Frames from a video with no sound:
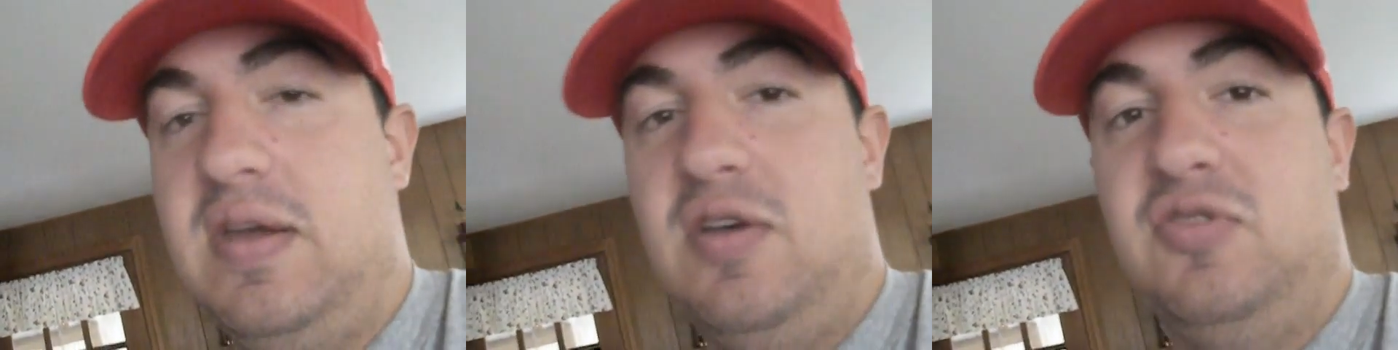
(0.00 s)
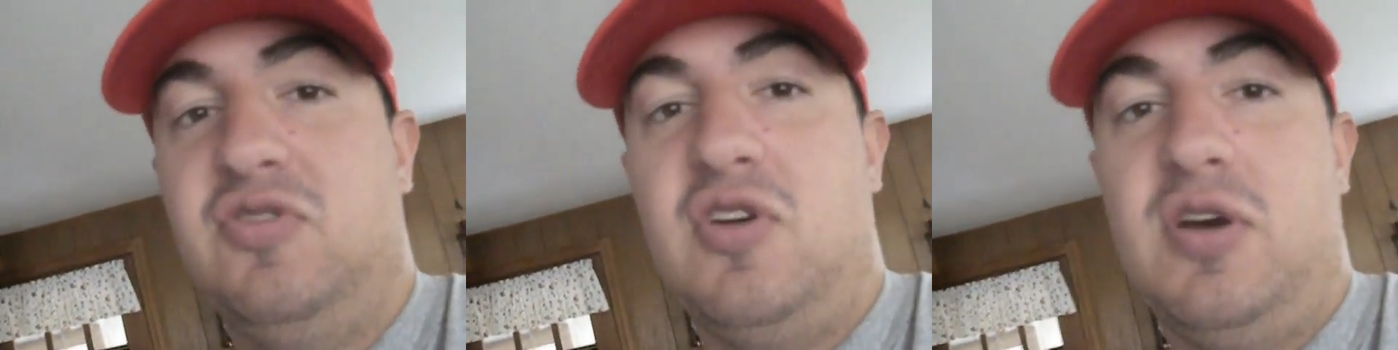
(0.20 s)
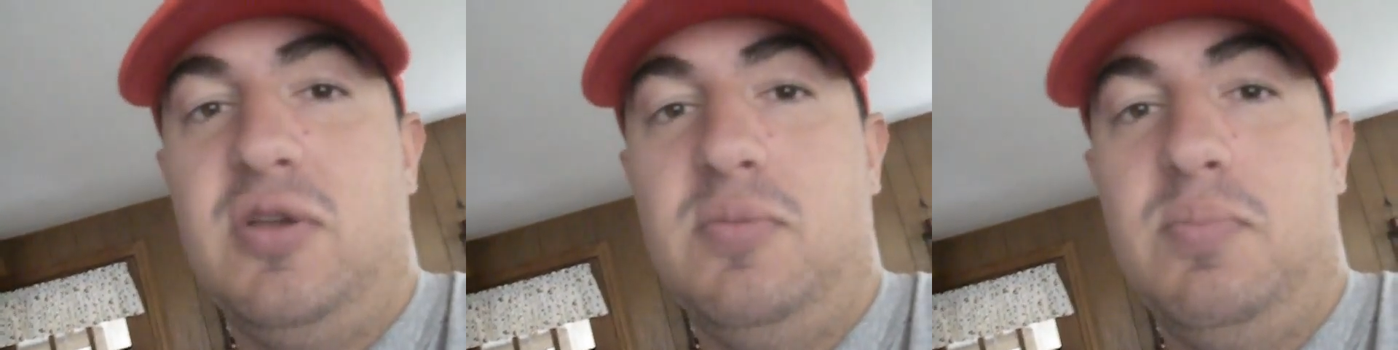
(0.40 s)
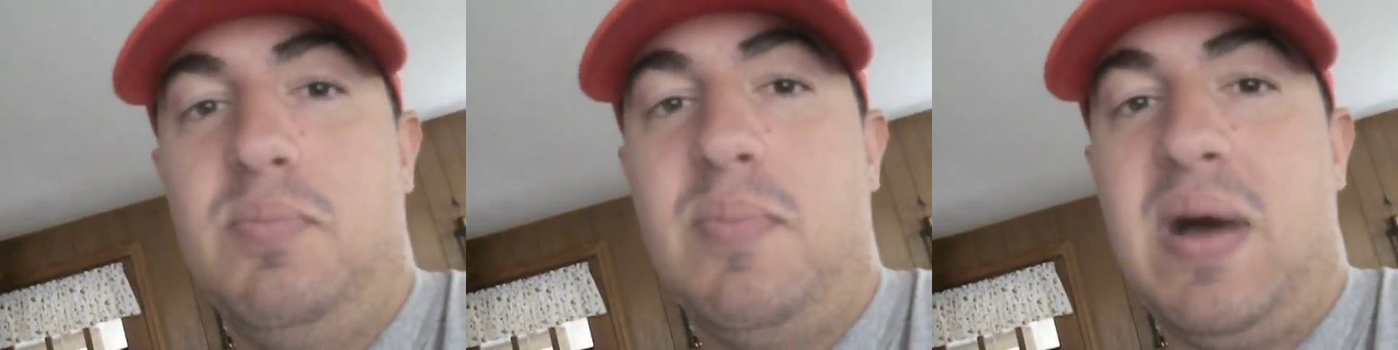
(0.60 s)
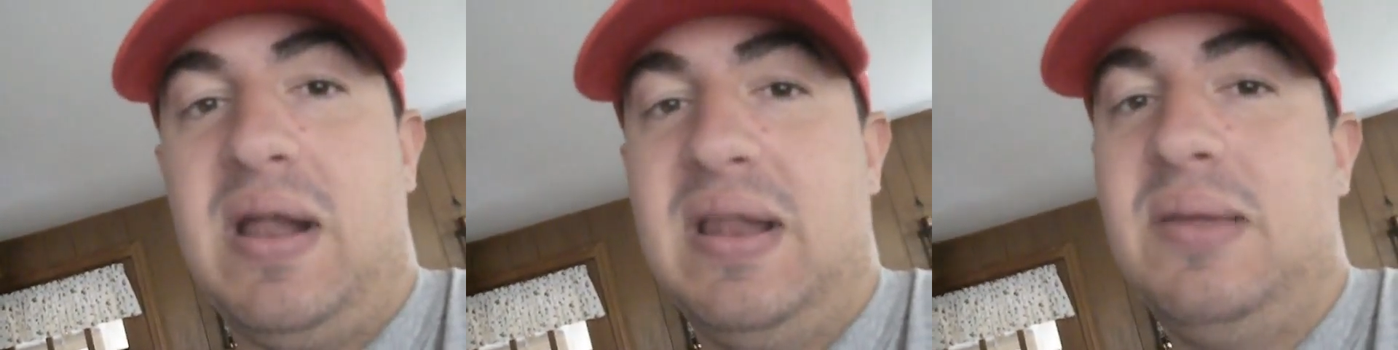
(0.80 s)
It was on
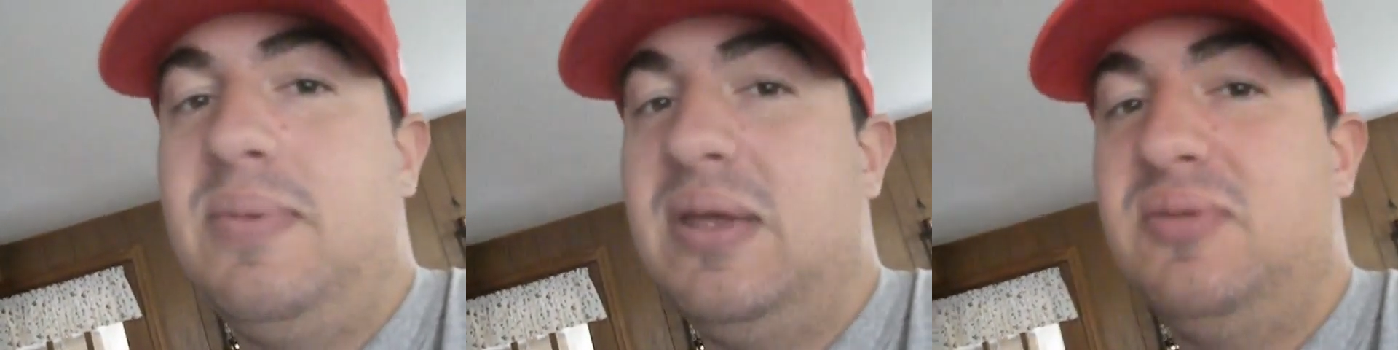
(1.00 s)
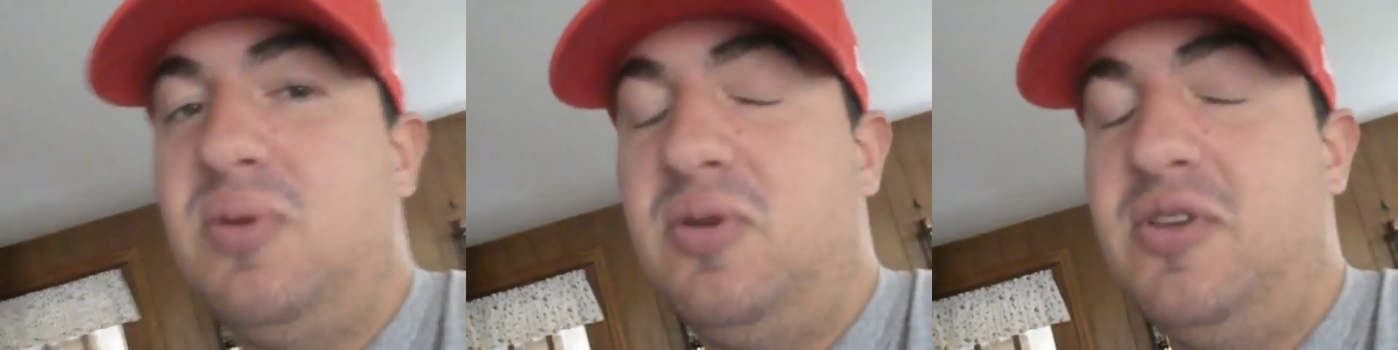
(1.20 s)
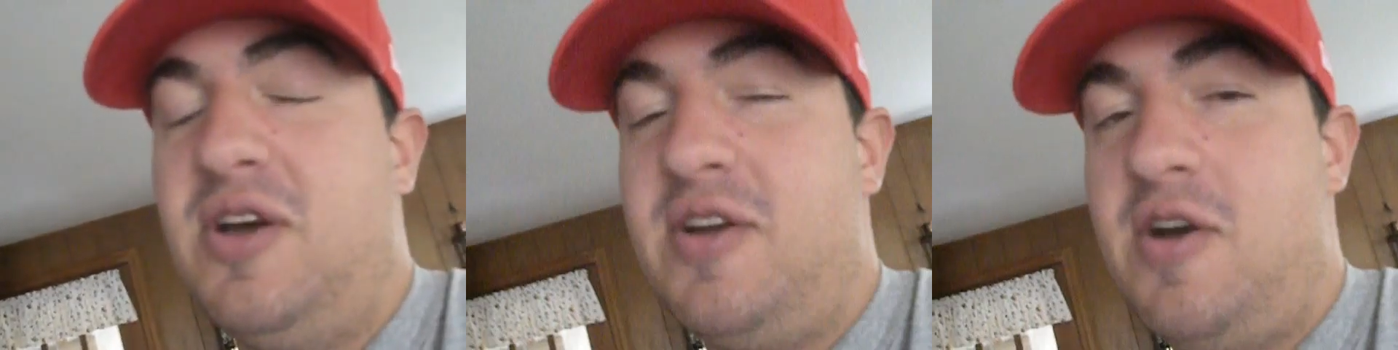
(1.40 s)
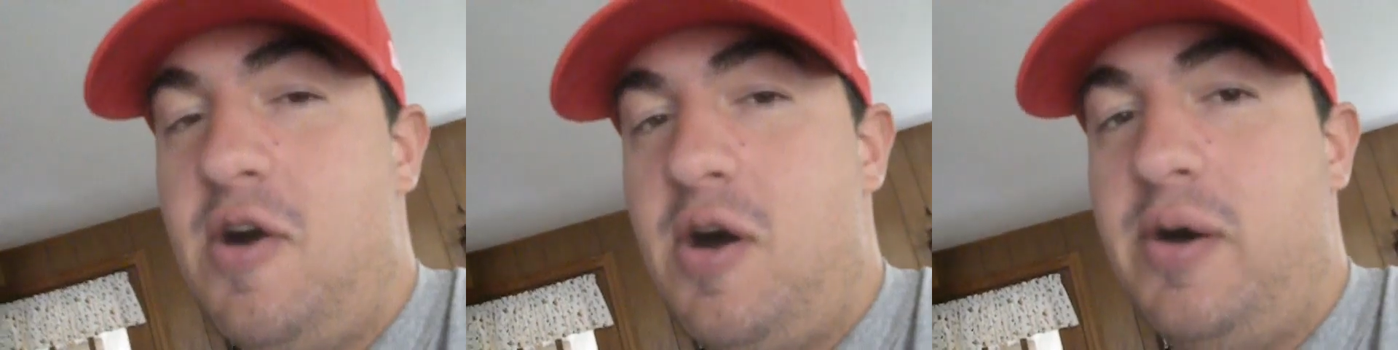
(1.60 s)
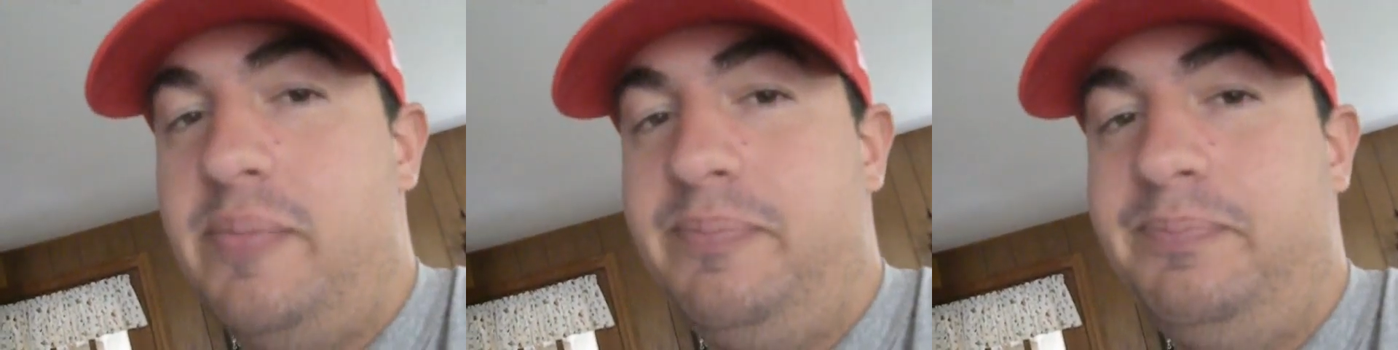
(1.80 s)

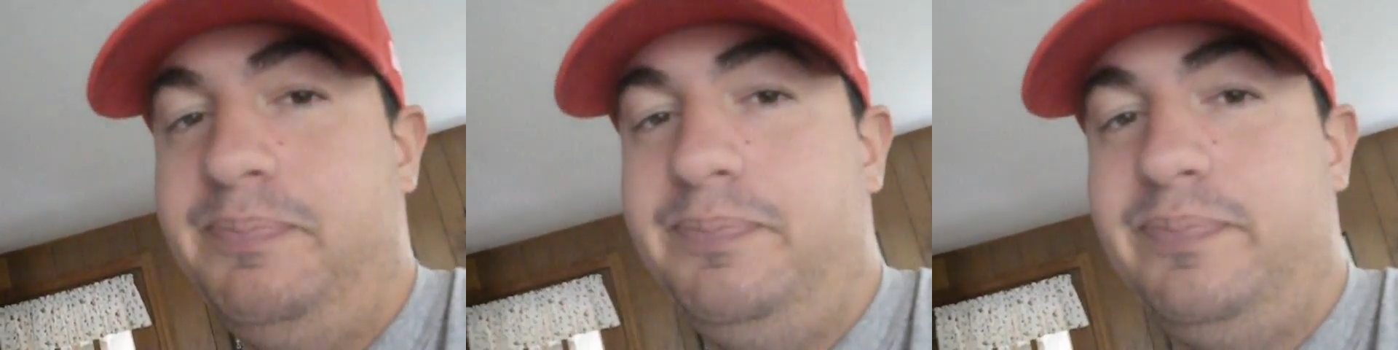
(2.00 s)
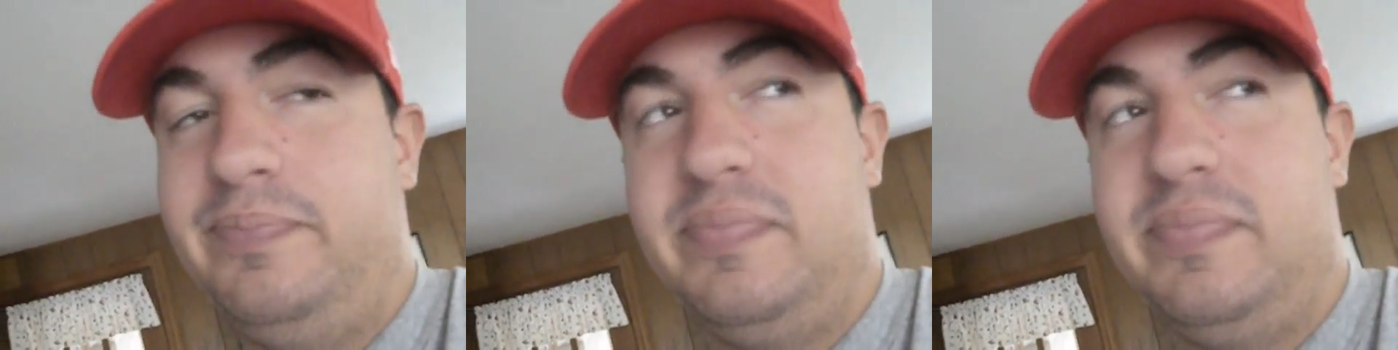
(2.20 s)
MonolithBaseball.com.